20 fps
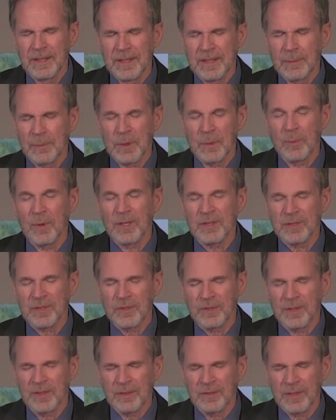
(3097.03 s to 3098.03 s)
that we want to
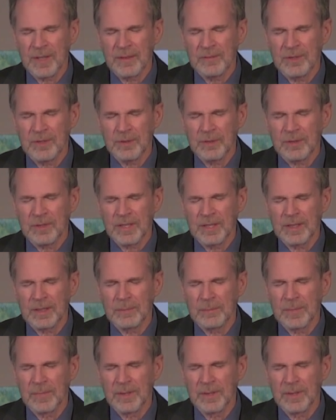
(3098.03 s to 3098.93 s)
see saved in your kingdom.